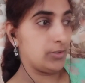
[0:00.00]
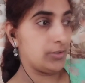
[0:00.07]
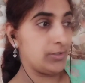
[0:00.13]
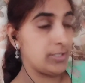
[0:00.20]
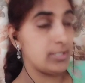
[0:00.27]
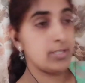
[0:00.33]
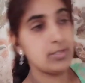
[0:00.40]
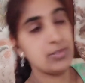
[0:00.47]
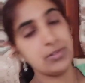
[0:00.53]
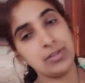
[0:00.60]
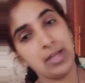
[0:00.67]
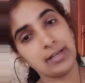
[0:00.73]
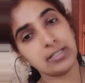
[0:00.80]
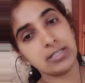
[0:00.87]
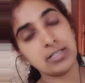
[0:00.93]
necessary
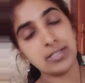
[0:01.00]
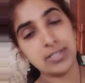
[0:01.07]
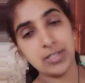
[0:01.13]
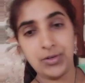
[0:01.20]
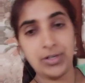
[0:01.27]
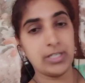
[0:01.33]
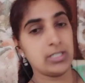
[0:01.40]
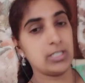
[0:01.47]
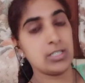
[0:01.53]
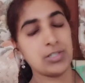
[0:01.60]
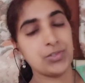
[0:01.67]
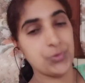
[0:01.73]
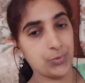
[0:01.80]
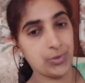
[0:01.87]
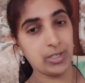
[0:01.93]
that it is correct, it is
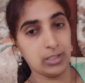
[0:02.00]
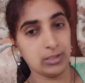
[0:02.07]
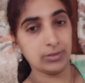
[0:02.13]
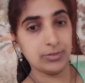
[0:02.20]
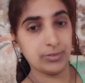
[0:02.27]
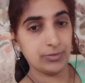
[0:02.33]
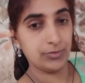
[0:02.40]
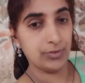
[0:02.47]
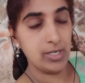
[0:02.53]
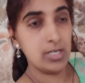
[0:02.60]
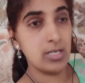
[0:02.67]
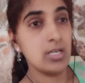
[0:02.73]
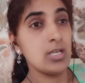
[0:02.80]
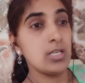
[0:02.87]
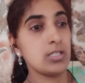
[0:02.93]
real, right?
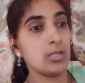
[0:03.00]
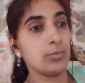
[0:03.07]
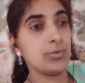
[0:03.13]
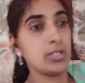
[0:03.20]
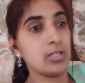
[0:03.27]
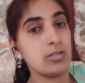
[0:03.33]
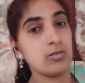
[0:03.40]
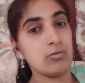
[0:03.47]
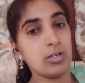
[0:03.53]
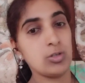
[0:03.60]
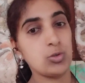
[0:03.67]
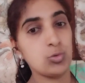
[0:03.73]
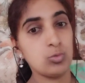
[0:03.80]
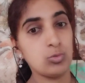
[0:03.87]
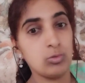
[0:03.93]
Something is looking
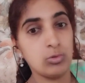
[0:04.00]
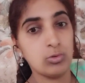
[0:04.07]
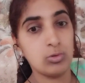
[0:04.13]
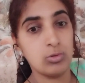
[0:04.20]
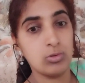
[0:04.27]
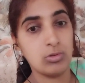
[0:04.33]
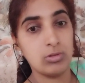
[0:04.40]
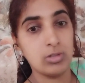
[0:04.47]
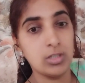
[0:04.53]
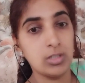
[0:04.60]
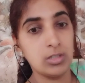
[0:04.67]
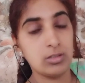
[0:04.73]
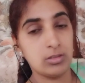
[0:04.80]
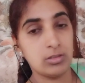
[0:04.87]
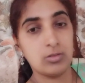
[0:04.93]
too good,
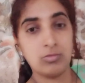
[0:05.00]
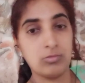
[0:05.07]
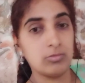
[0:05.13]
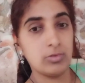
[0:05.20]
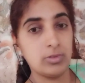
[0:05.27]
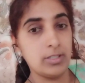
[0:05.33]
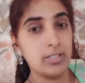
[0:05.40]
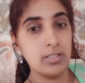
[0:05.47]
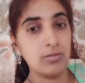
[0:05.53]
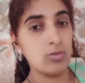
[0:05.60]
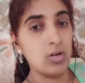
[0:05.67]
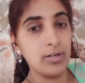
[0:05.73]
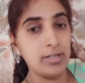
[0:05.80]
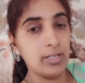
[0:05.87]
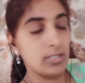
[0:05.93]
so it is
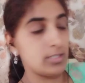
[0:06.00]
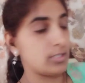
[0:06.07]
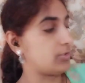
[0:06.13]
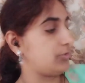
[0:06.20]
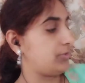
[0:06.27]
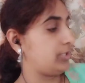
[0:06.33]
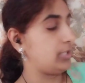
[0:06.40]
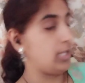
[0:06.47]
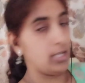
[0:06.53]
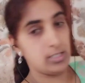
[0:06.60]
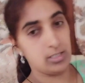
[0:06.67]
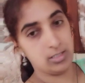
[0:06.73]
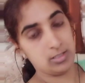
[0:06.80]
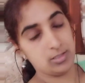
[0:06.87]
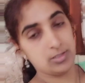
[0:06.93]
not necessary that
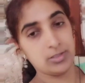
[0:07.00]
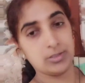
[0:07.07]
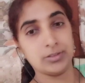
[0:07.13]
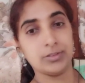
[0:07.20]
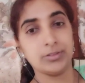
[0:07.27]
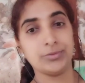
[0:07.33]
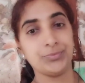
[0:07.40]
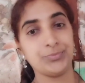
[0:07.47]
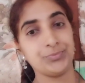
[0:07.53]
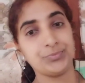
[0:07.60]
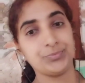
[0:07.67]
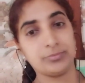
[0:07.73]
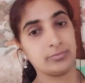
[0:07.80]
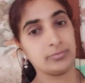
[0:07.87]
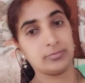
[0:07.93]

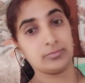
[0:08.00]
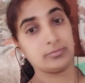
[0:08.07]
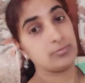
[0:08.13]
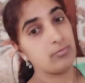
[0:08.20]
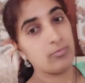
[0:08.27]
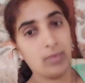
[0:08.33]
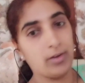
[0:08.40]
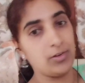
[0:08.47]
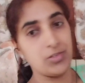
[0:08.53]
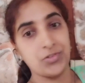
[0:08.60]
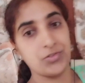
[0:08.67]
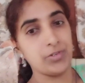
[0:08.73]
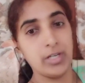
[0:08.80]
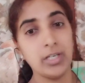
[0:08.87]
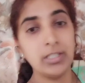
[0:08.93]
it is
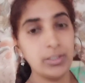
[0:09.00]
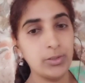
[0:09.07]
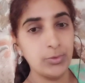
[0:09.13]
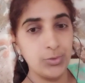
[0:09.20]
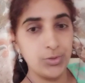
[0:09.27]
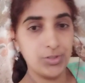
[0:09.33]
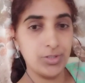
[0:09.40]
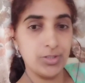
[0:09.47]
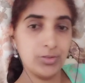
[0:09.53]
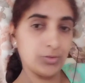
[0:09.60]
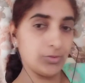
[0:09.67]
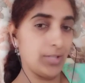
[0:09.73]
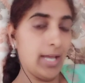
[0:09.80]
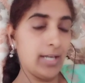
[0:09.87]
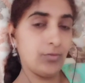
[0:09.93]
really good, so
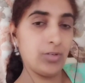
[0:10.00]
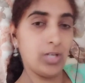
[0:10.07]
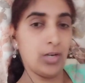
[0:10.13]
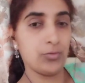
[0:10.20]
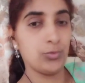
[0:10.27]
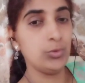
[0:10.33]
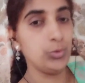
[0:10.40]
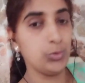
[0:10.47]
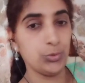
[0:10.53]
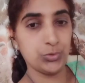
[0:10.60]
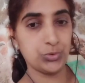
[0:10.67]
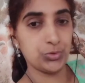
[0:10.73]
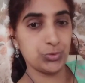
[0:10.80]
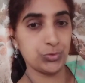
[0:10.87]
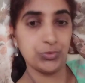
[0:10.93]
that we have to go
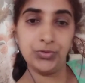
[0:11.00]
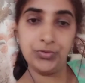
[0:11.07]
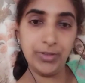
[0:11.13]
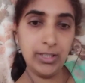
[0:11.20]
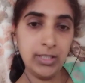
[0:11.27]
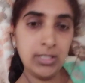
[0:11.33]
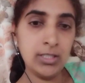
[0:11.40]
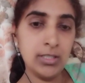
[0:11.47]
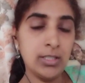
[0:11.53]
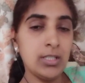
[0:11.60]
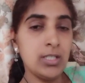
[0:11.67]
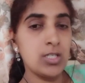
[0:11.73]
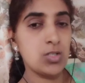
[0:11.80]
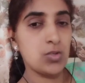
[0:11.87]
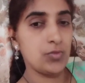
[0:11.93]
through, right?
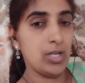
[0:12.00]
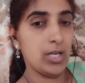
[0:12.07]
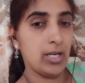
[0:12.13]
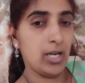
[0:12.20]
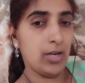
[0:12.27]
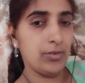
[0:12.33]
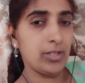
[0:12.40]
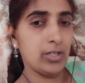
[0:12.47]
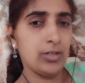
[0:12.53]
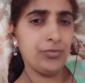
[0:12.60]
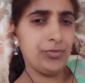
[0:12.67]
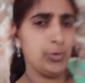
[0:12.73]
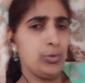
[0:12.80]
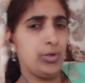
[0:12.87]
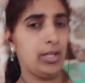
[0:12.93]
So we are having a
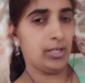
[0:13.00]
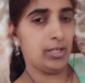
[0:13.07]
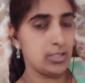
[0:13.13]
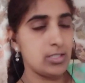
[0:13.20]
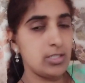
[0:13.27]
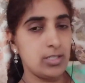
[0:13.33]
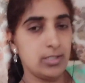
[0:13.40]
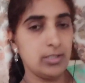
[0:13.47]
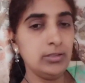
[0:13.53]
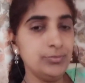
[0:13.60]
few characters here,